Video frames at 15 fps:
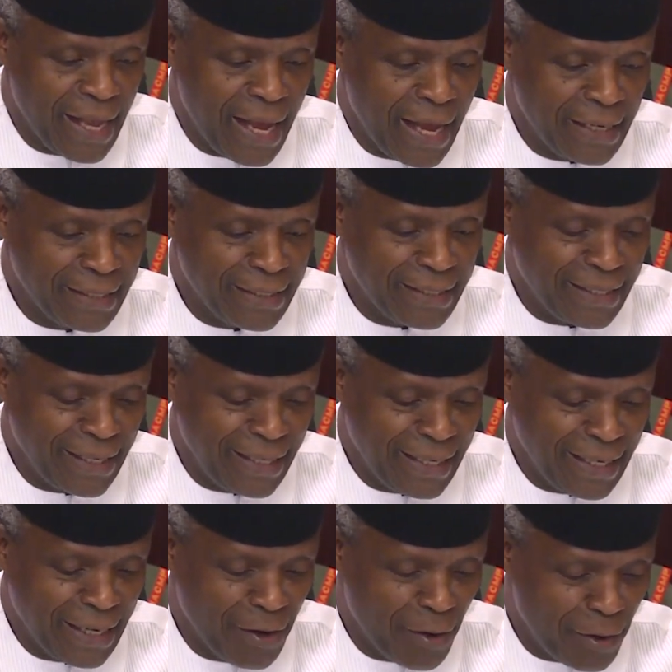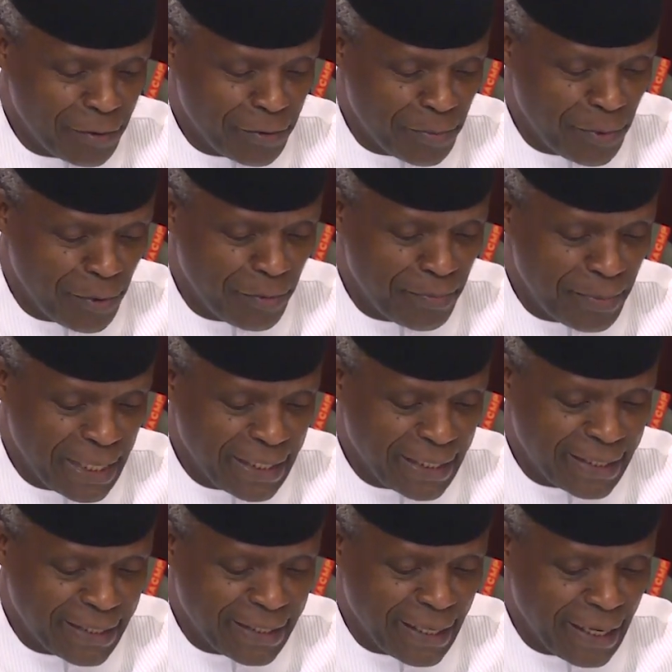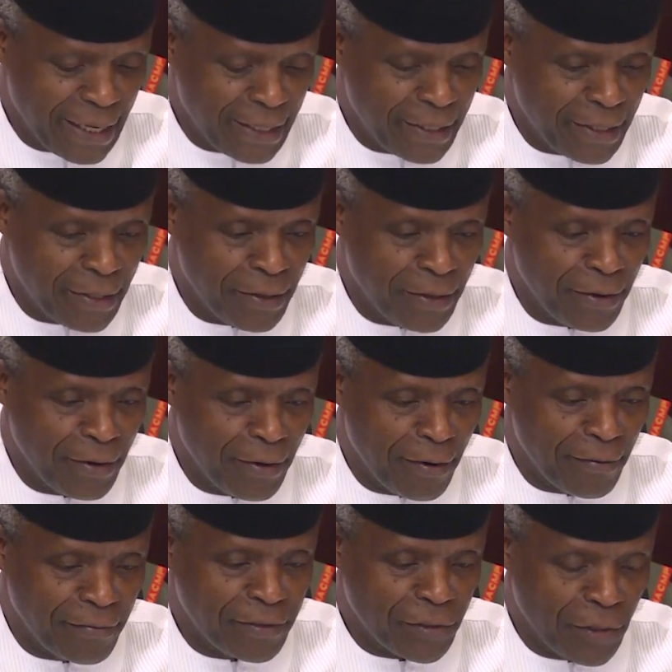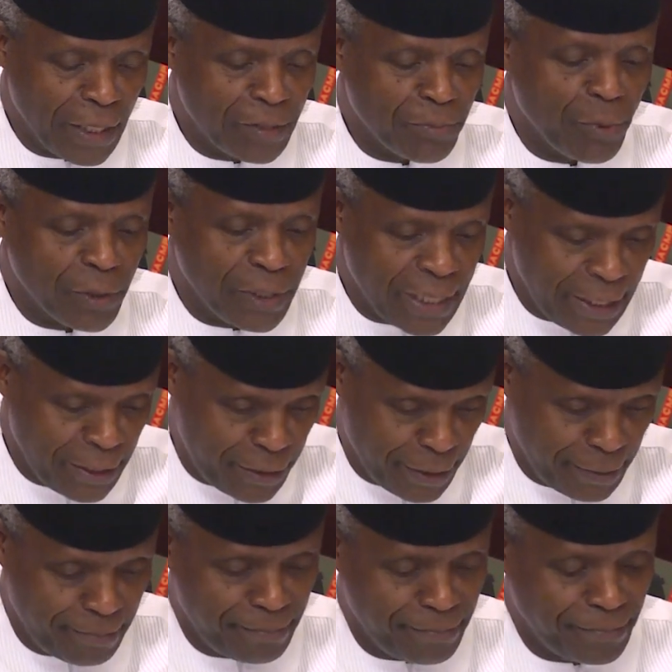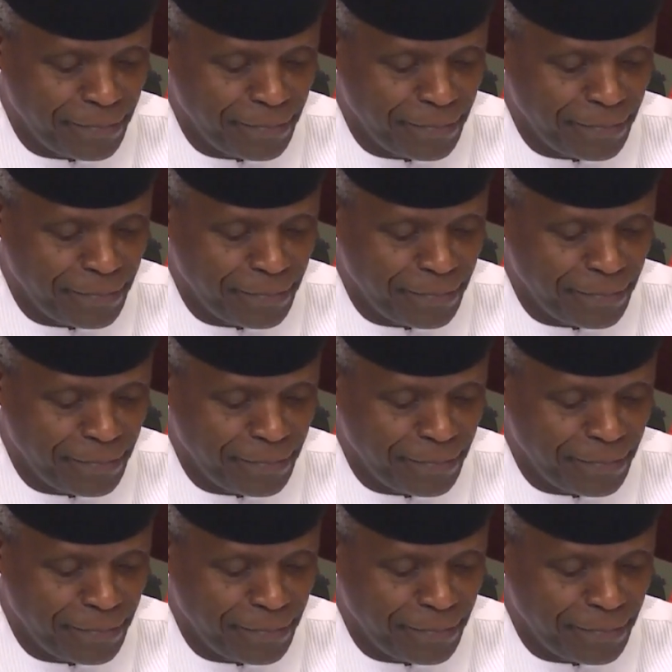and the Honorable Minister of Transportation.